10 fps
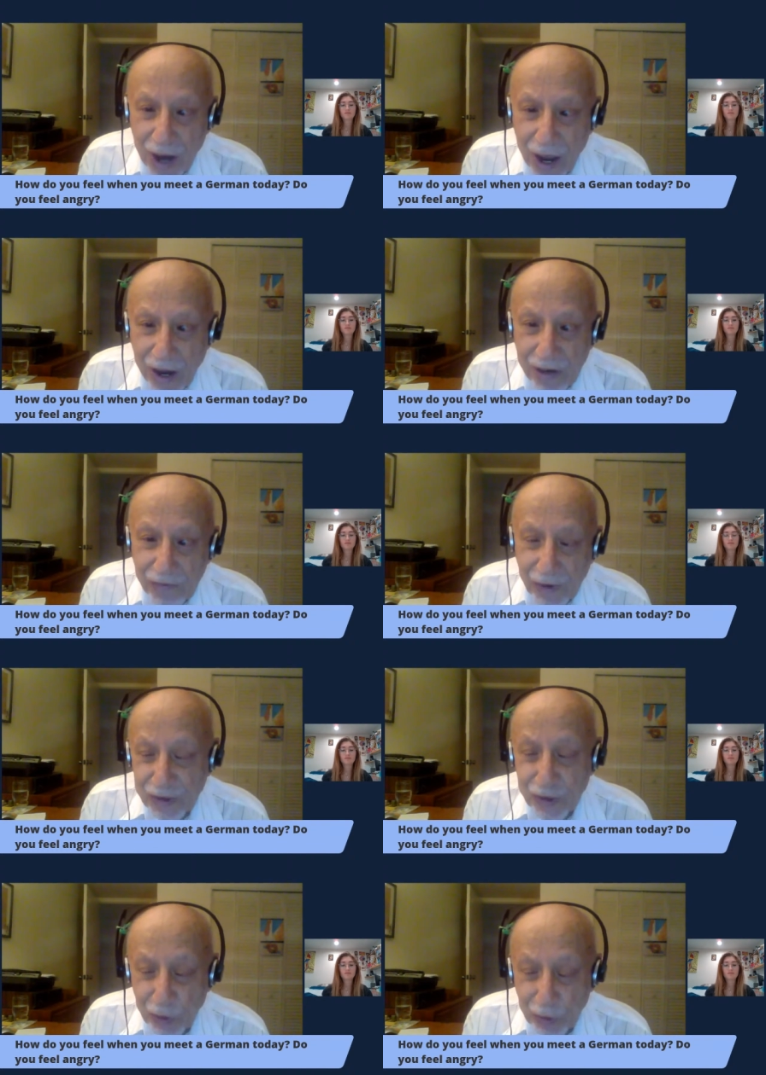I
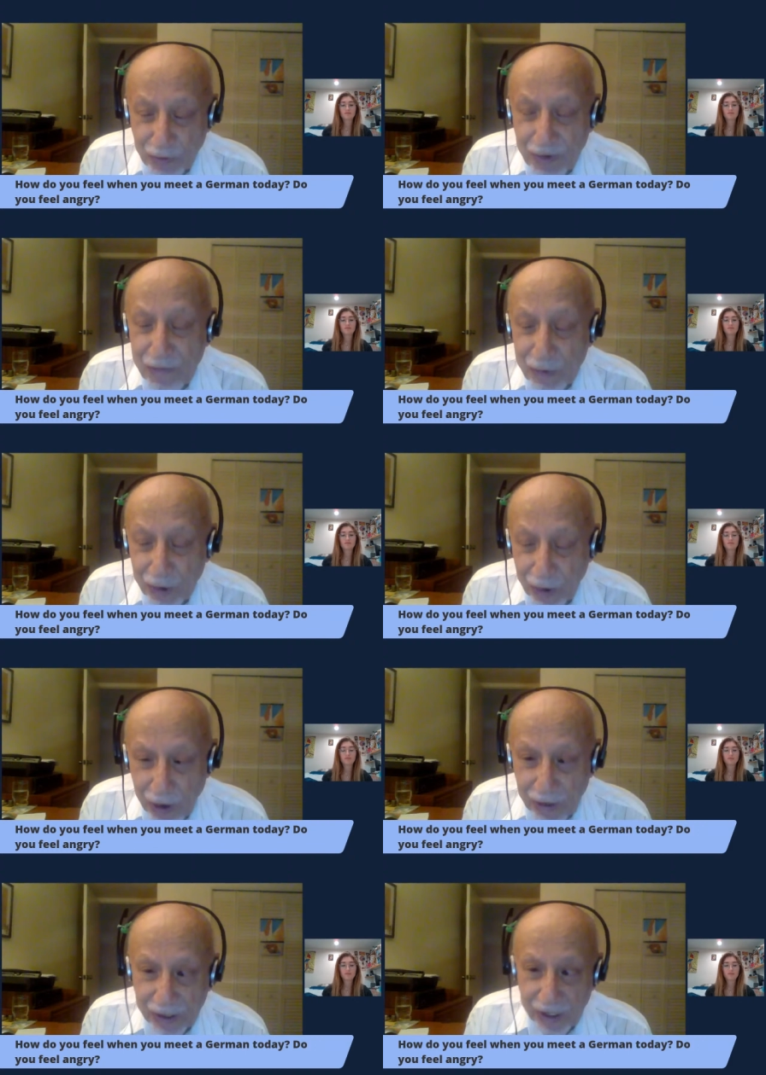was, or we were
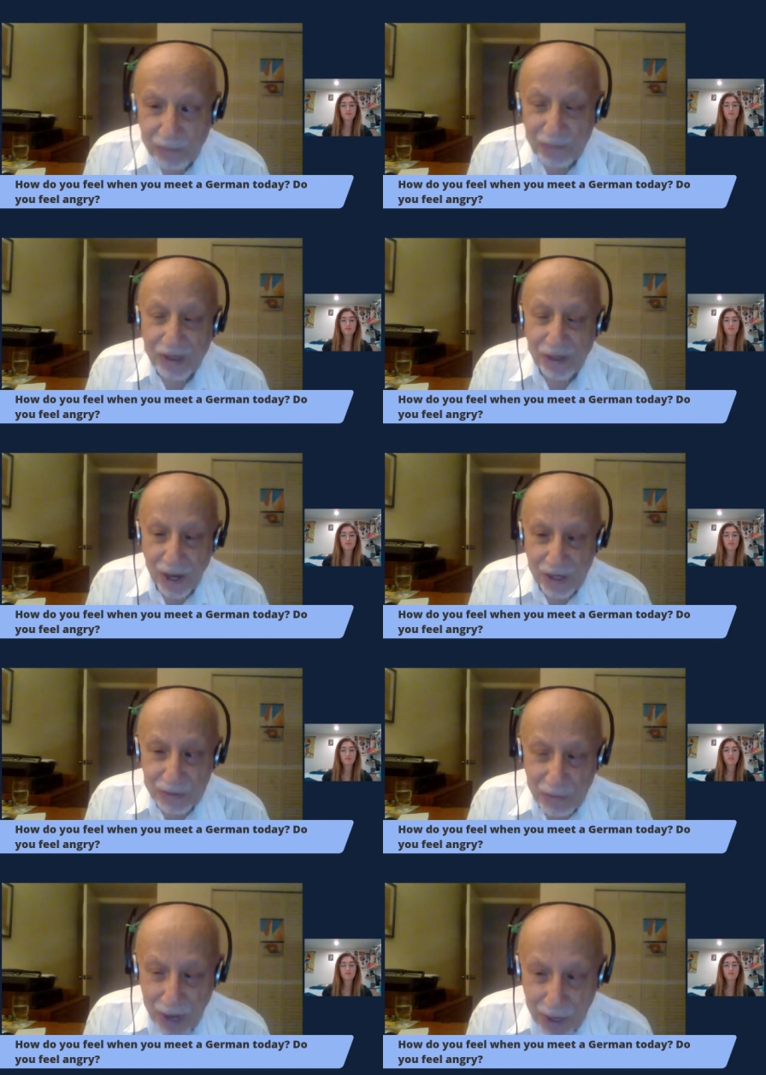lucky because
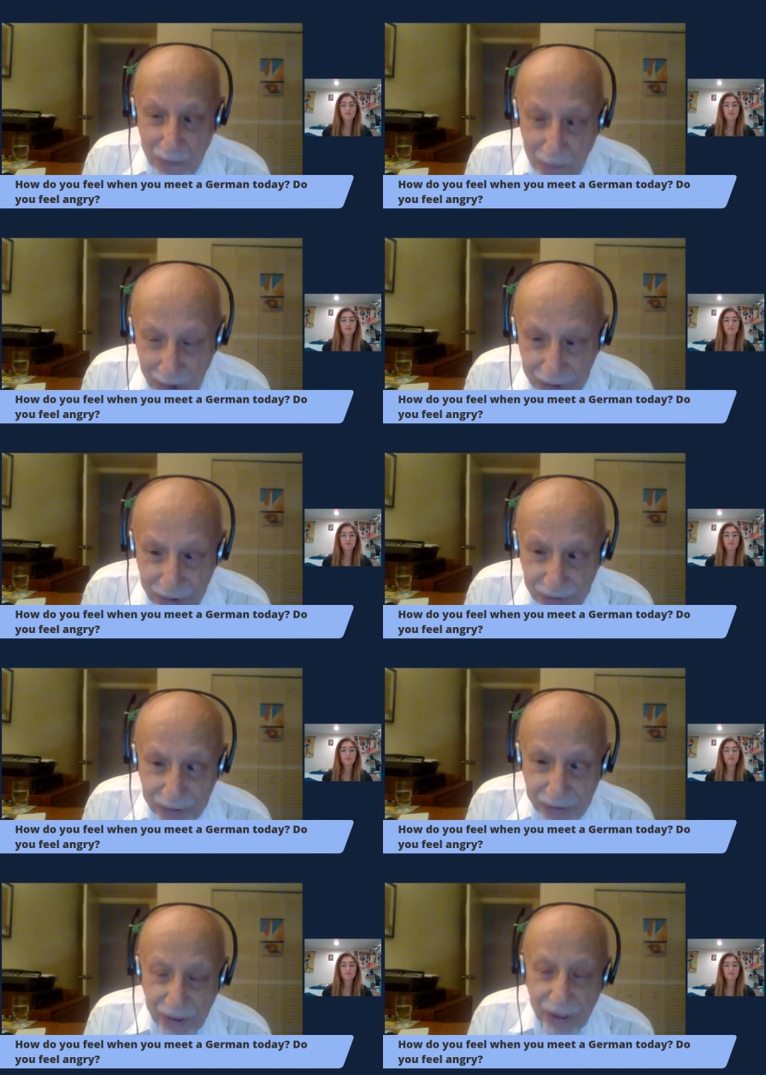my
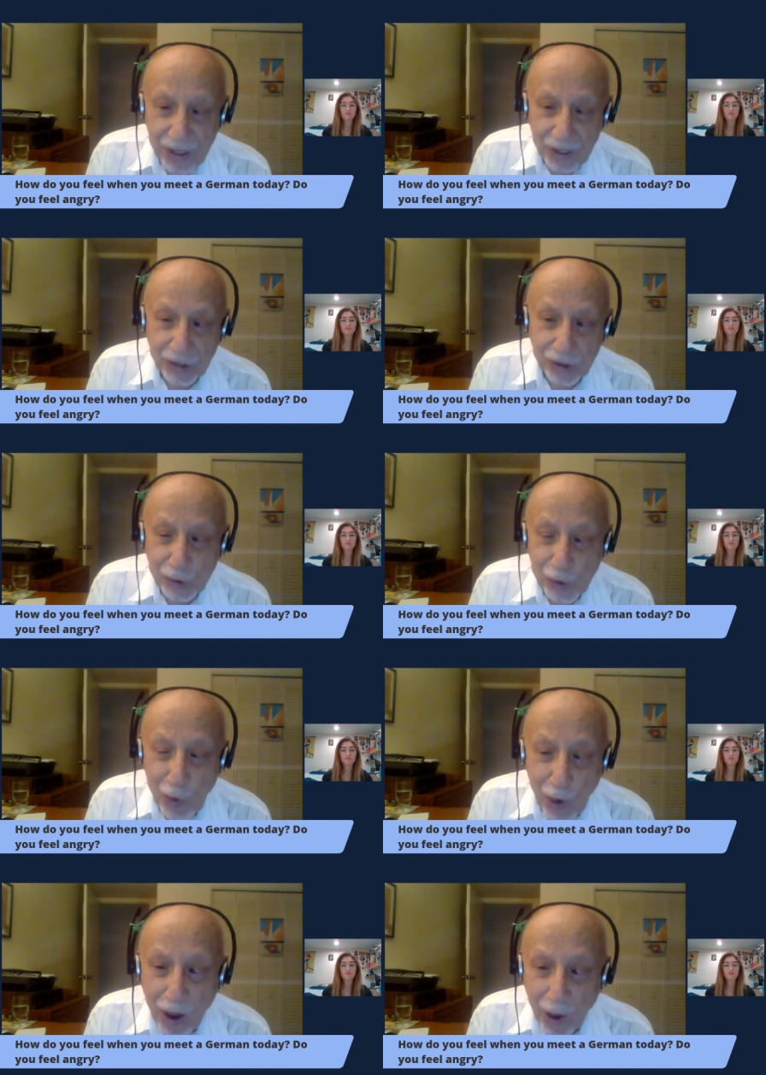mother
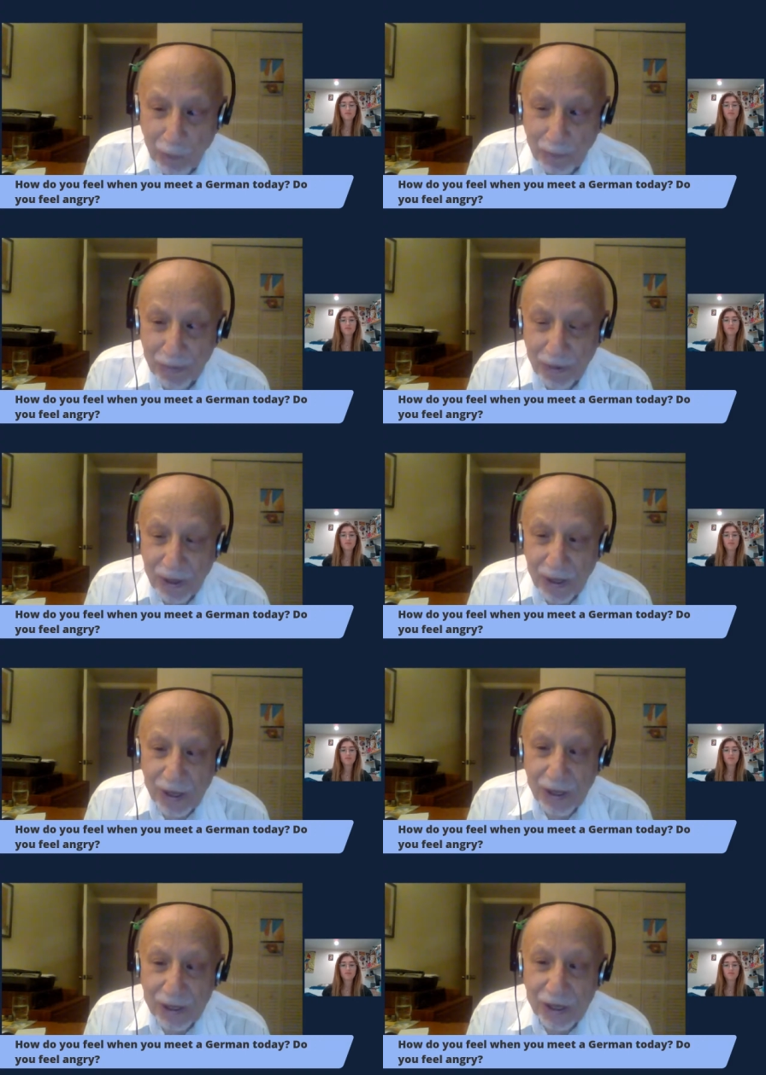grew up
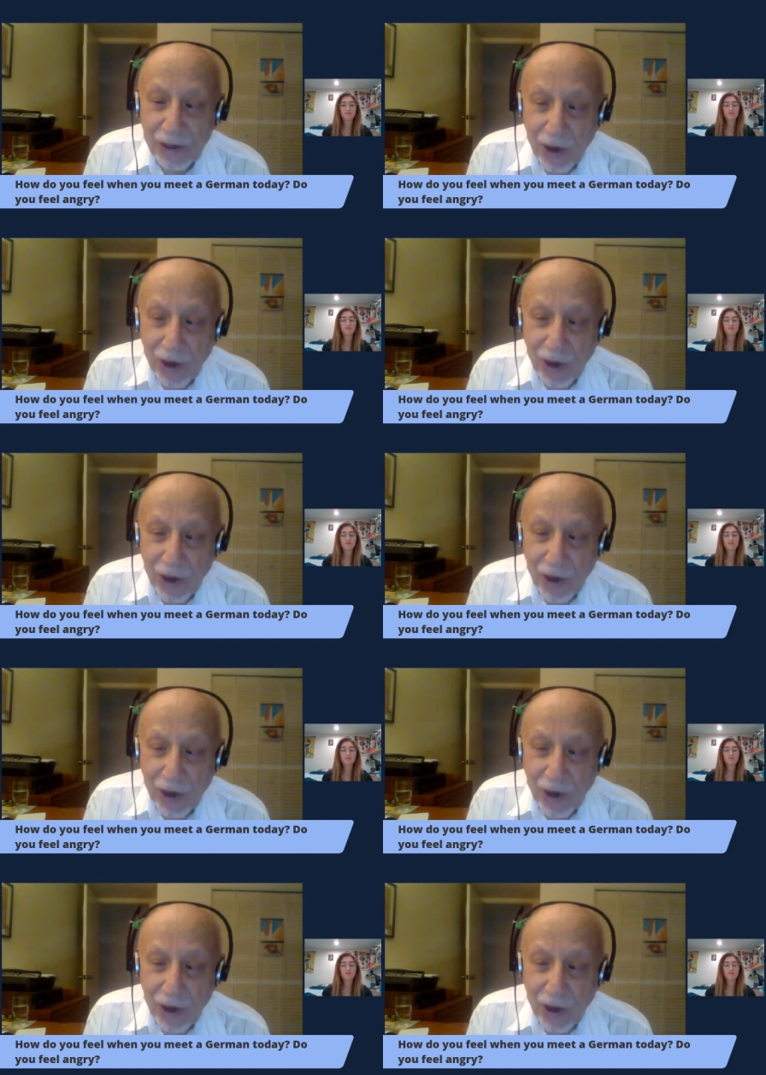in